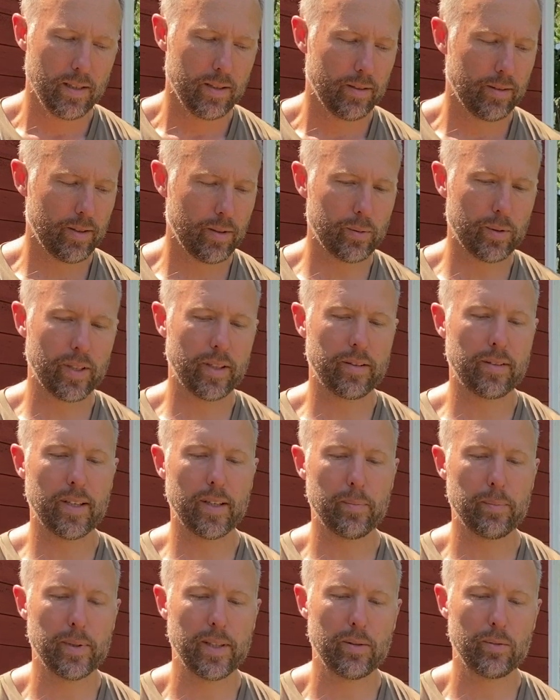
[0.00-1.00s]
So what does
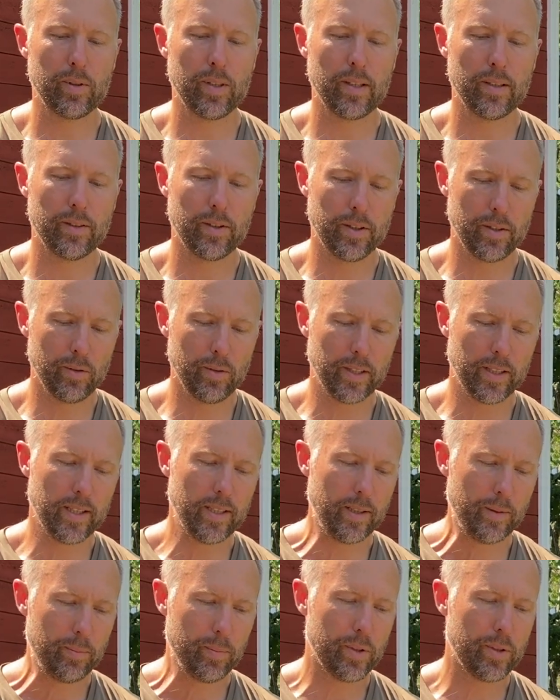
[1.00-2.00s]
that mean? Well, not only
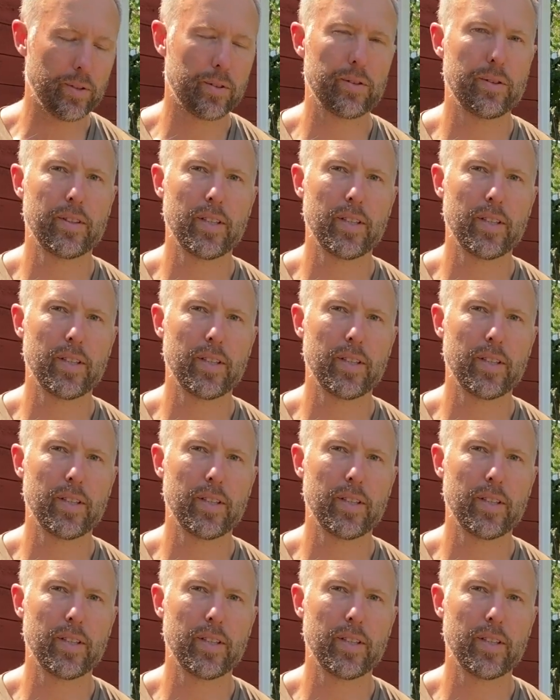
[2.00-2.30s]
can it monitor